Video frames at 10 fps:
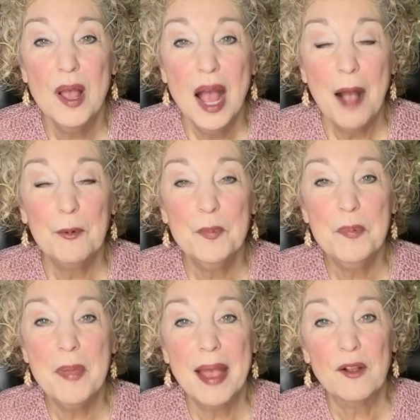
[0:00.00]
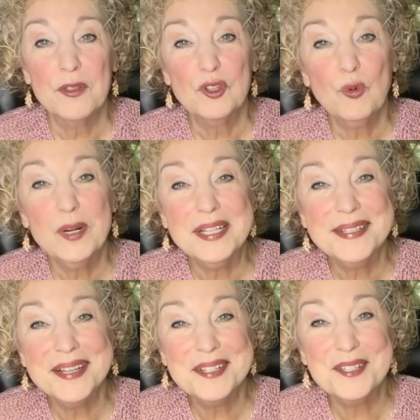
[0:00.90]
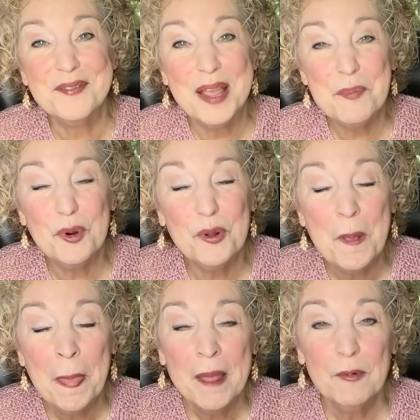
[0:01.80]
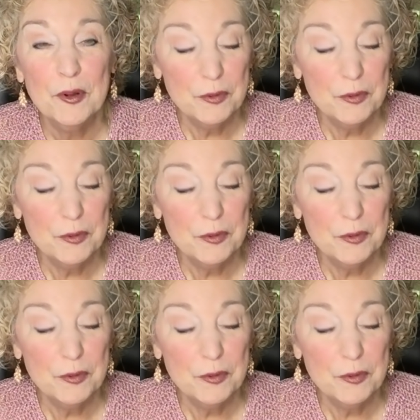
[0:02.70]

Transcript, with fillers: So I will be back on the 26th of April.